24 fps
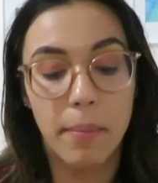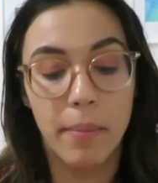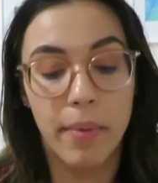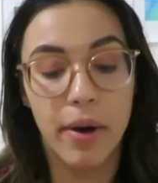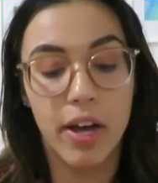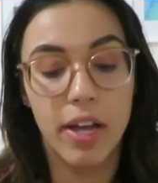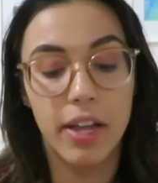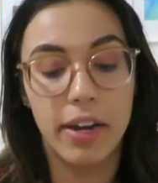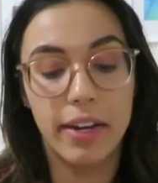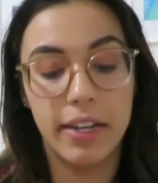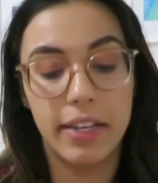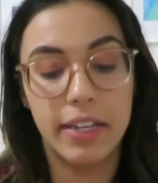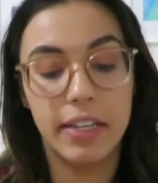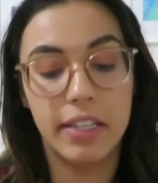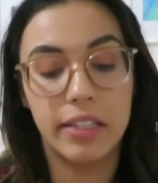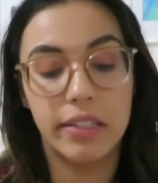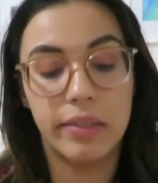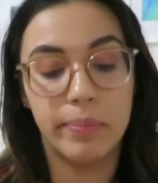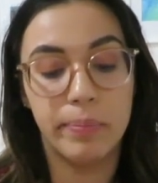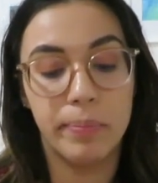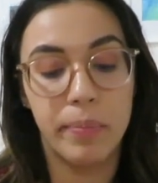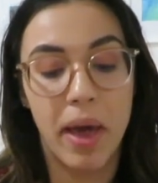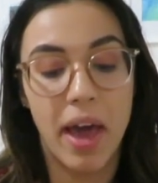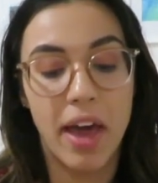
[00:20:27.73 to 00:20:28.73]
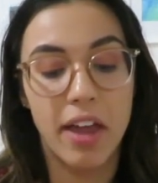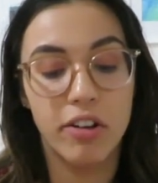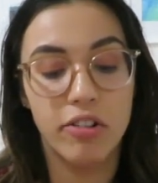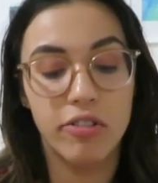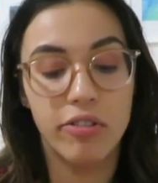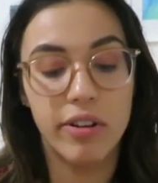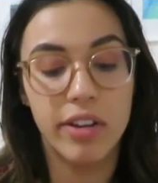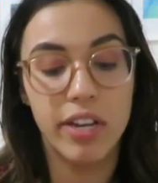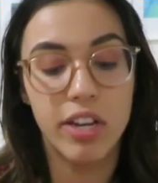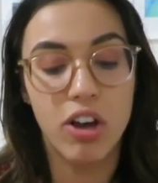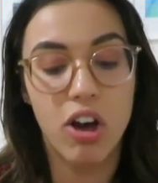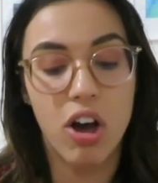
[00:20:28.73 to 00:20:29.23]
but it's
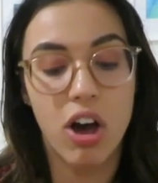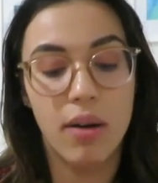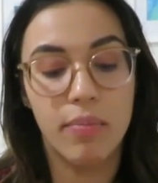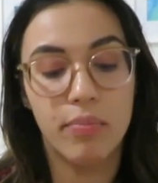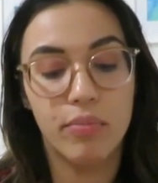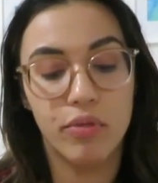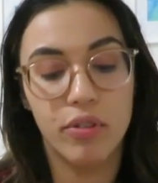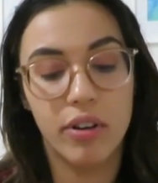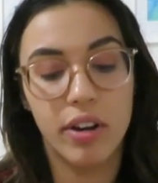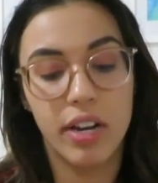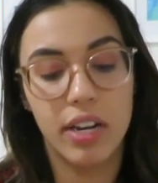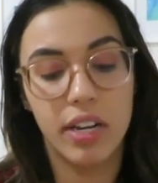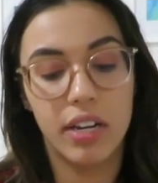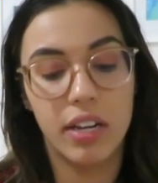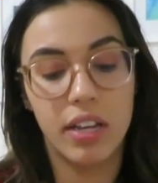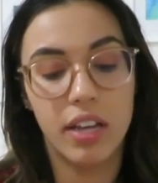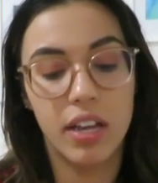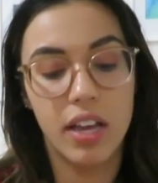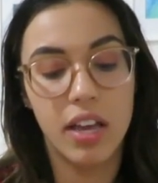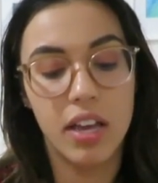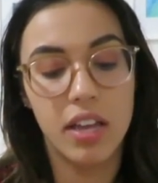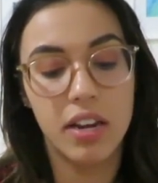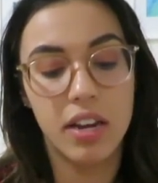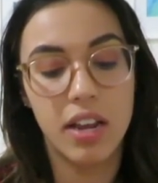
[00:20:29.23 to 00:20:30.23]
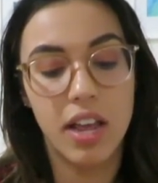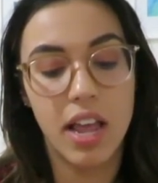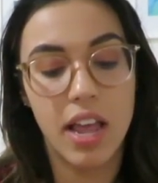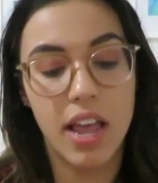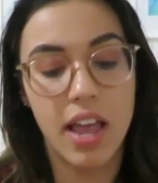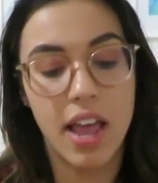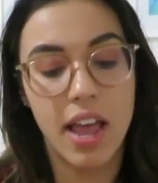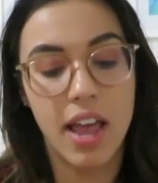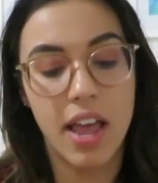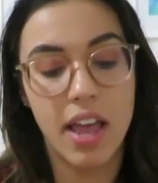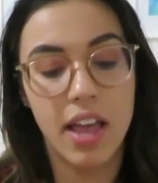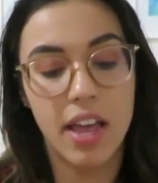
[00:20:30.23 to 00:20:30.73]
battery operated
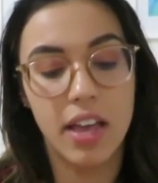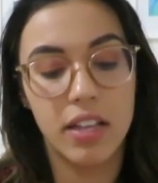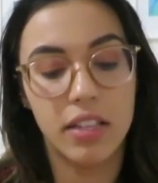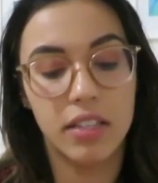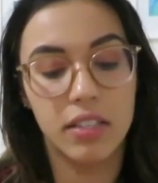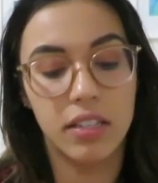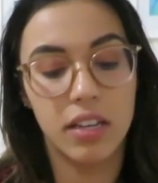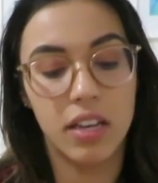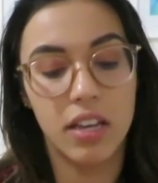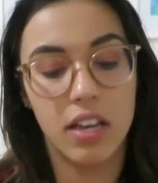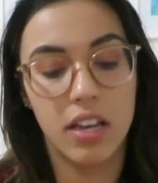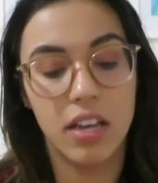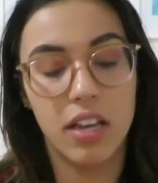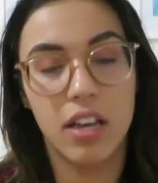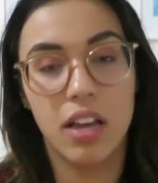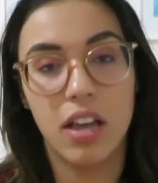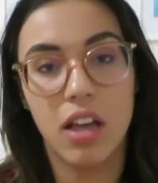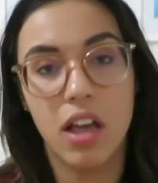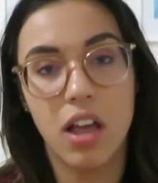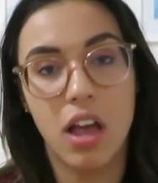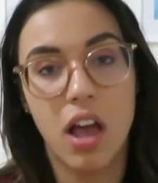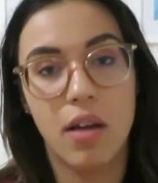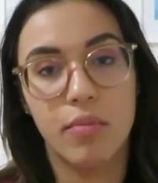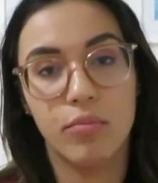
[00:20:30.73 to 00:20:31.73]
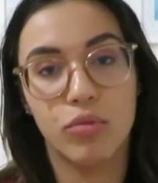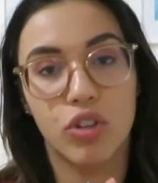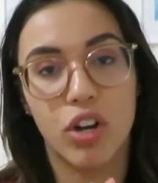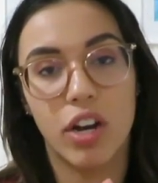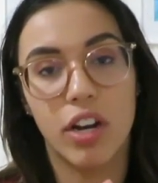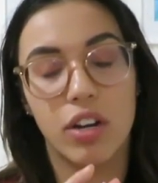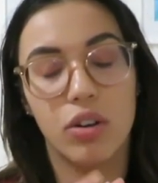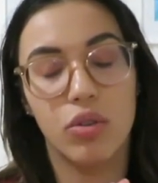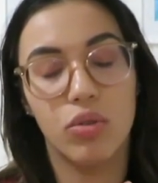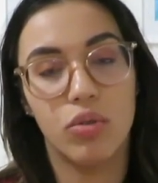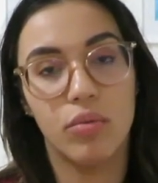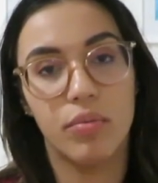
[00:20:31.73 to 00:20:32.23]
and it, I'm
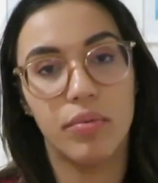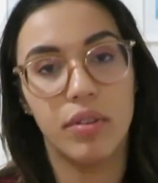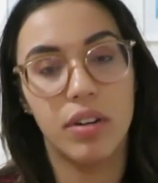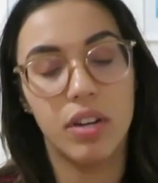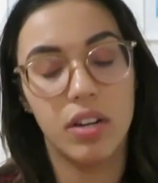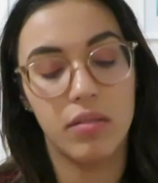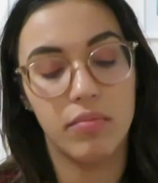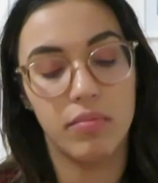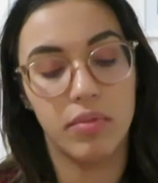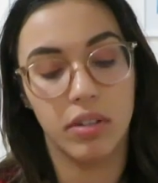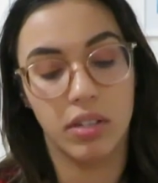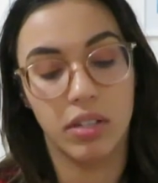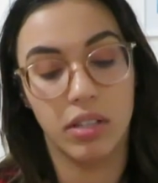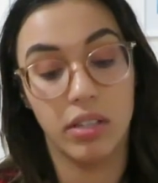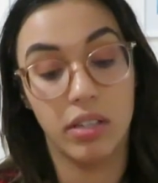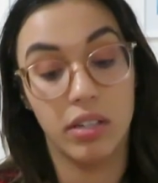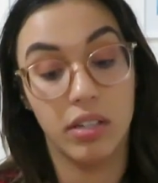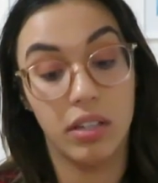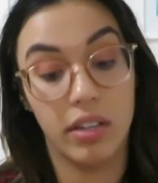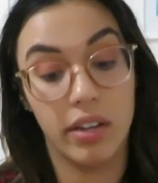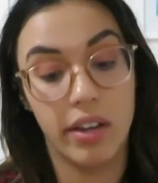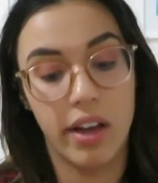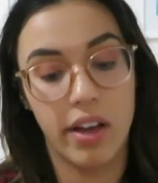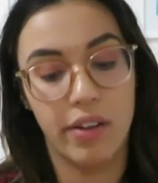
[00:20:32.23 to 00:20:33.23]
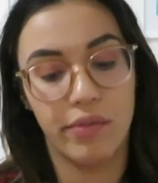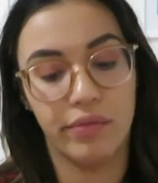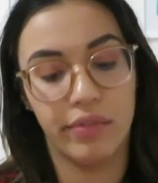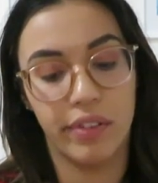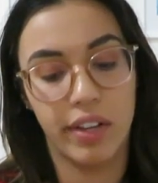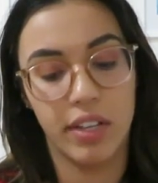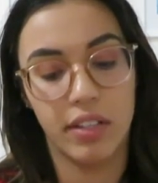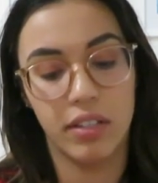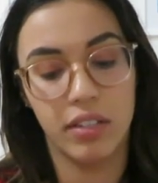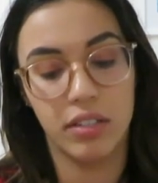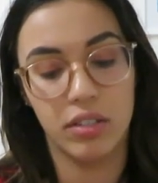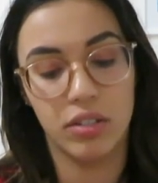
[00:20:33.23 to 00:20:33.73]
trying to open it, but clearly I'm
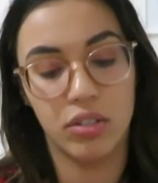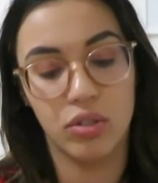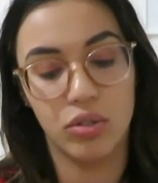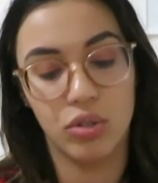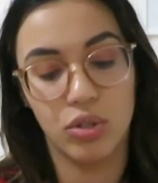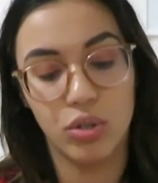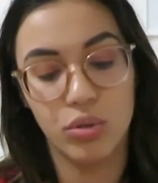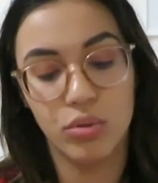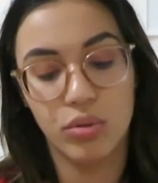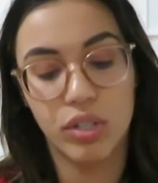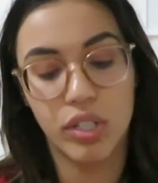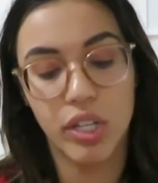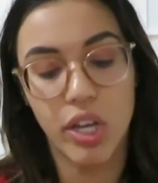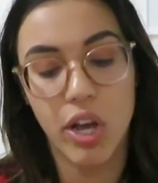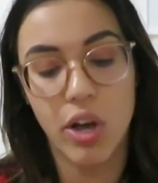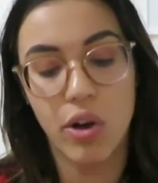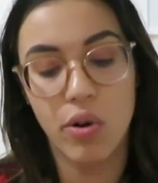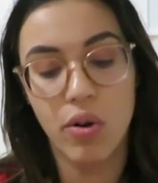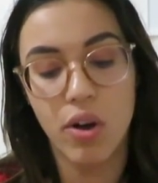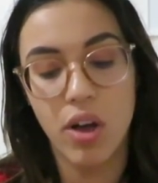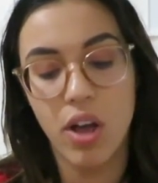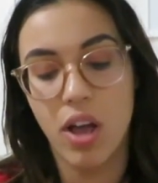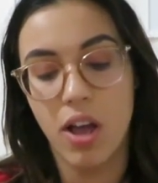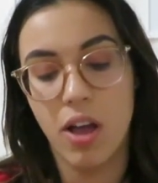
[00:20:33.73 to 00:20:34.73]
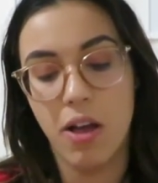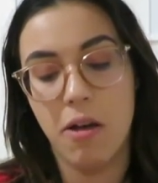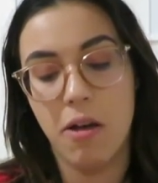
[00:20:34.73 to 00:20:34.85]
failing to do so.